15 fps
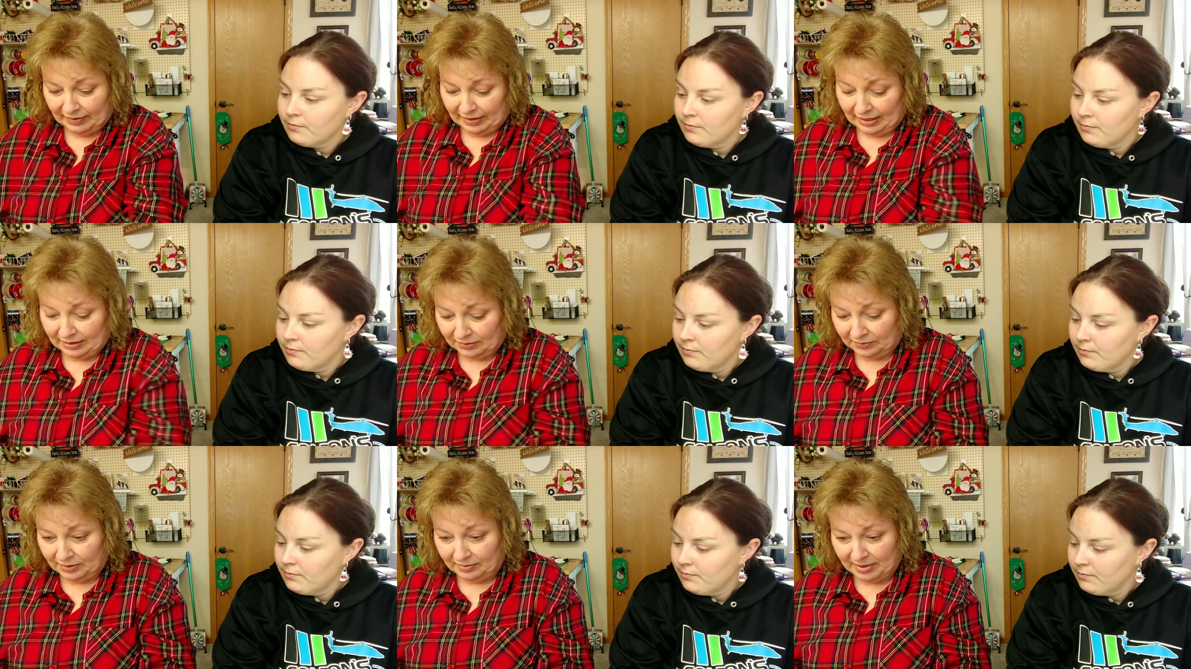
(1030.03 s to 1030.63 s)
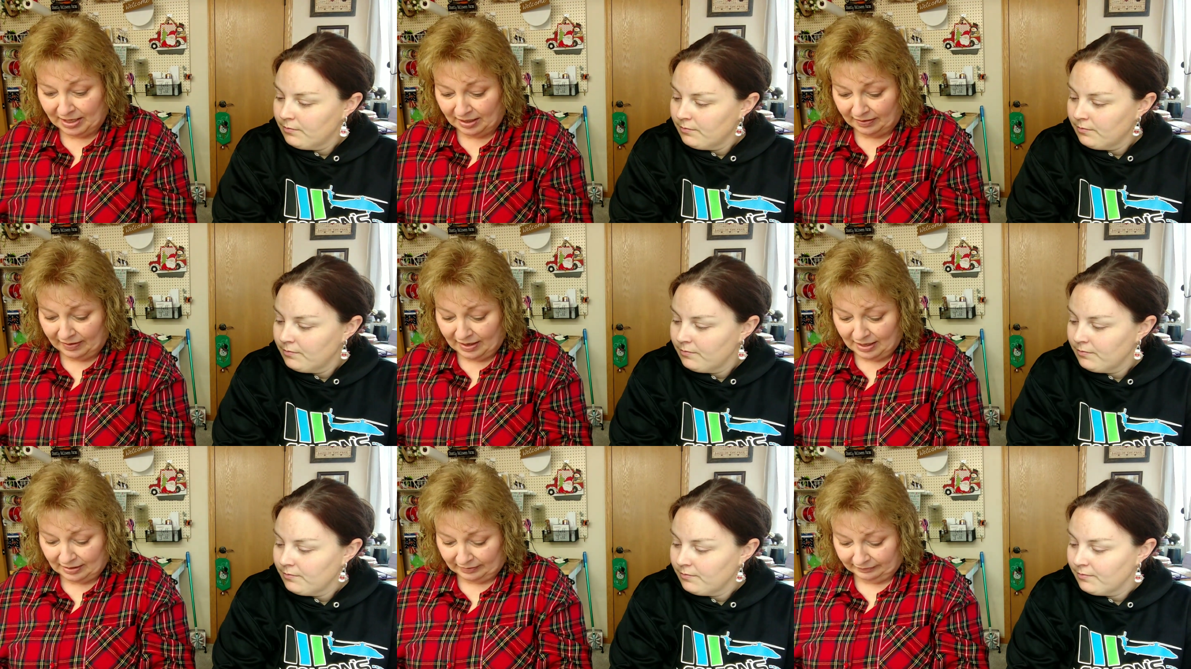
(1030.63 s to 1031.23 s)
Speaker 1: And that's where I'm at
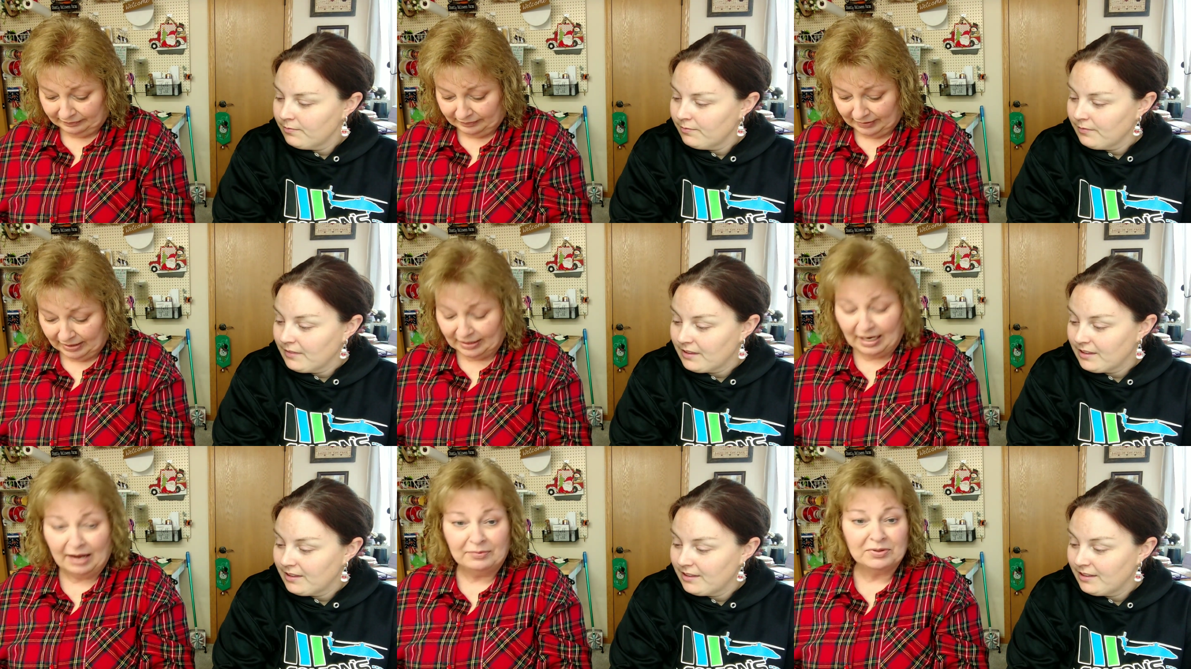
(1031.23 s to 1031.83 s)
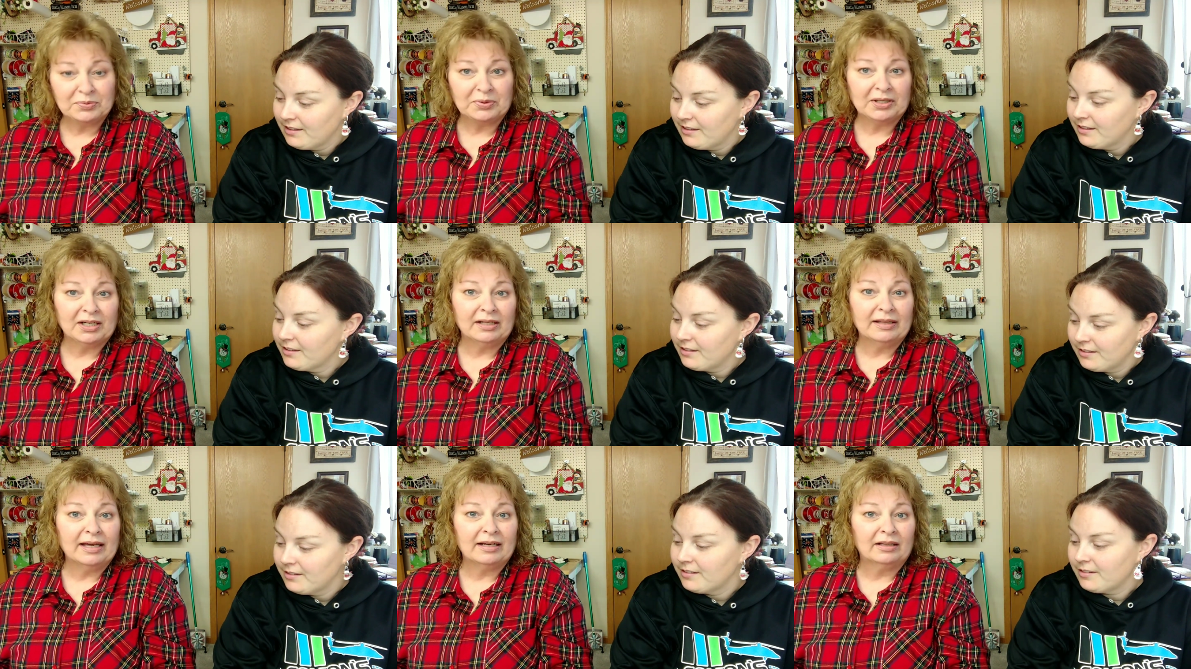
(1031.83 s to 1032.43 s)
on that. And I was
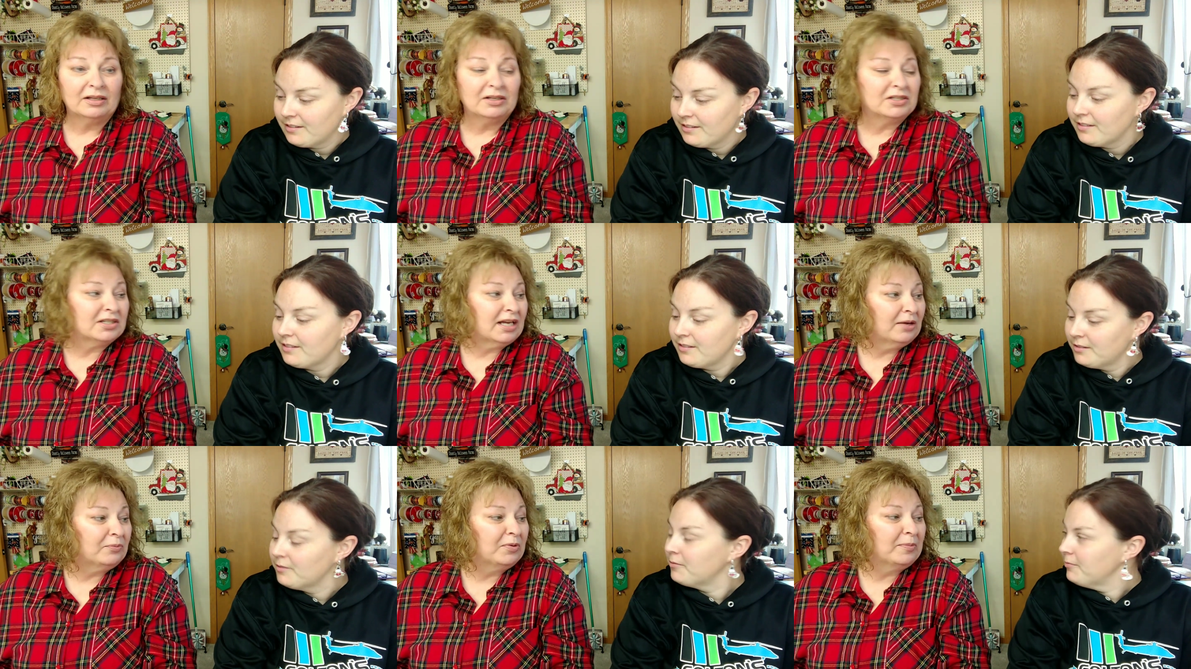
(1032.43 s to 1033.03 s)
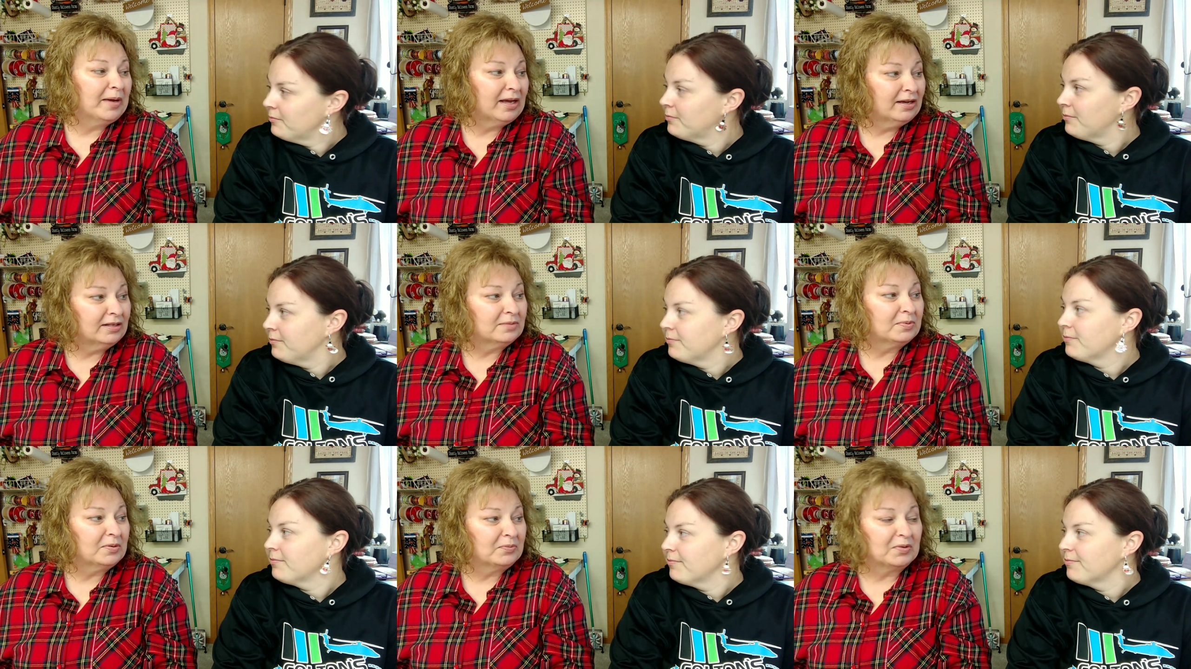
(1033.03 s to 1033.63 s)
working on that at lunchtime when my
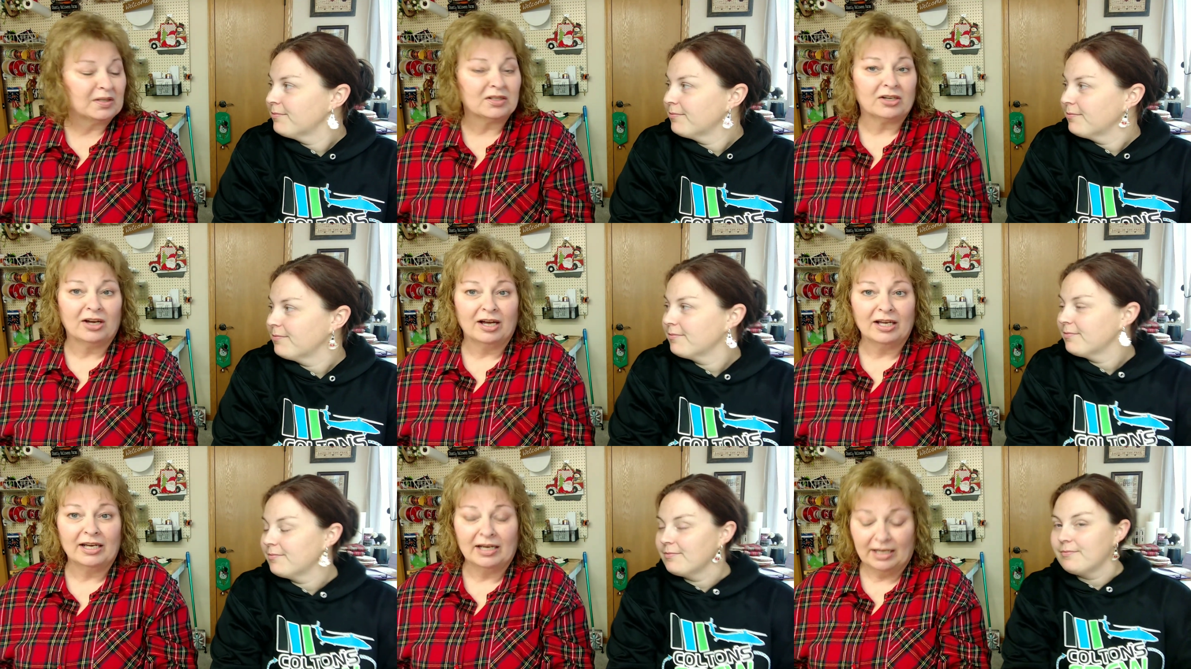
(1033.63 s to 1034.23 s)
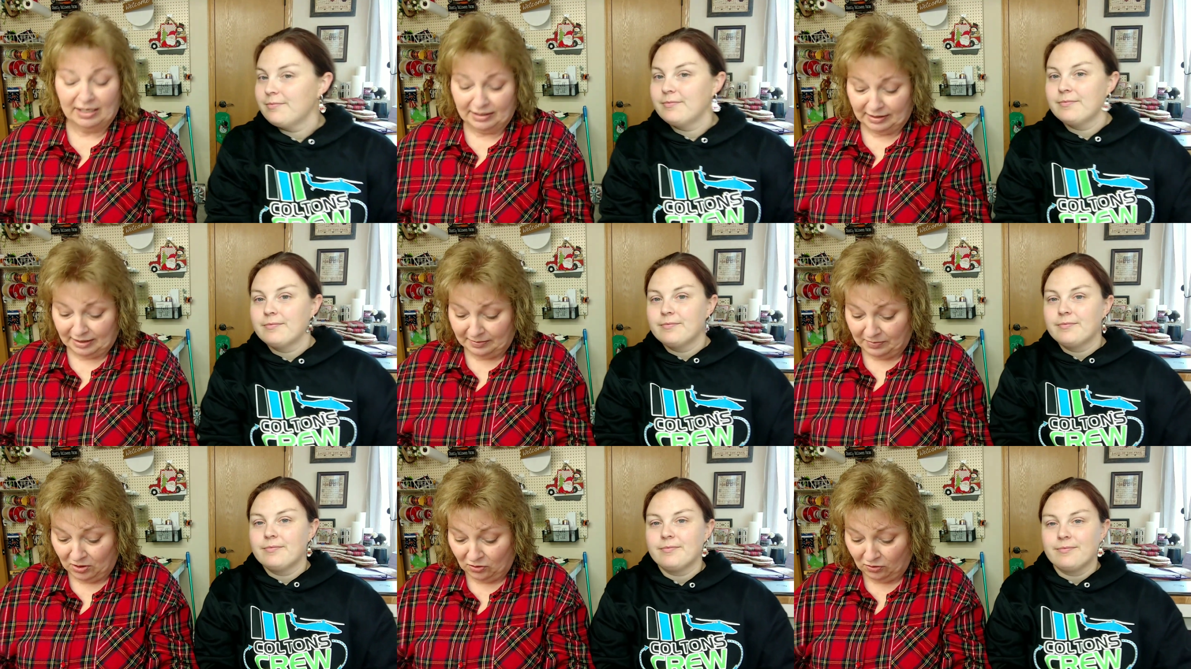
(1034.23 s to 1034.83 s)
husband was gone, and he's
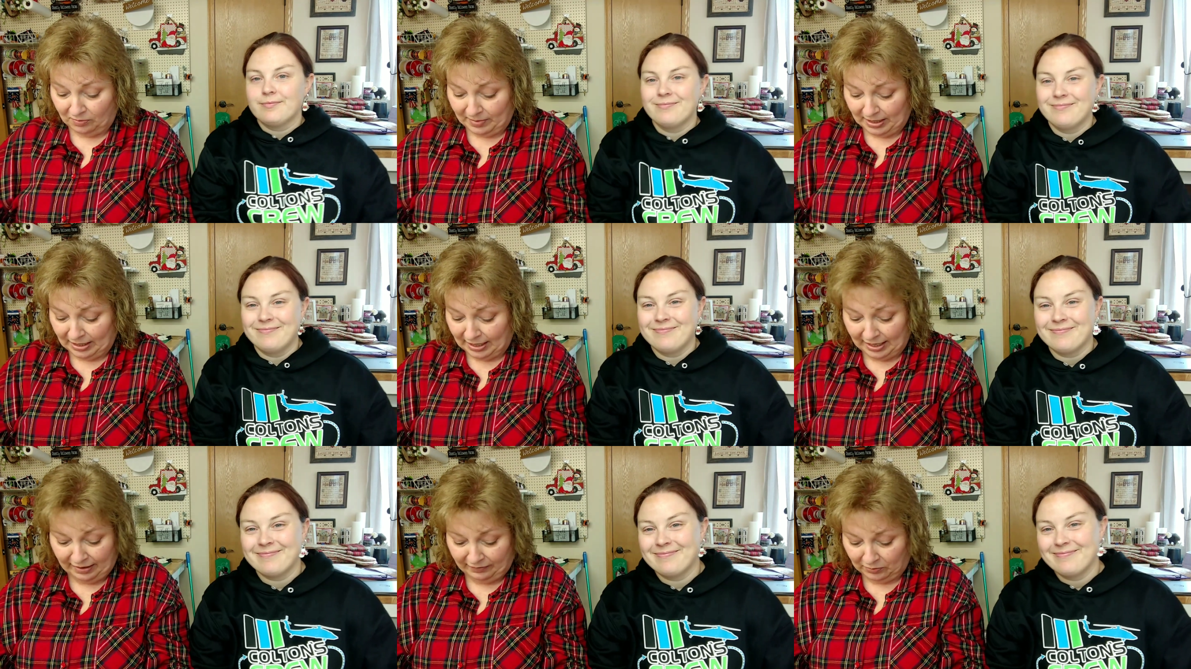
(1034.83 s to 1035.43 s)
come home, and I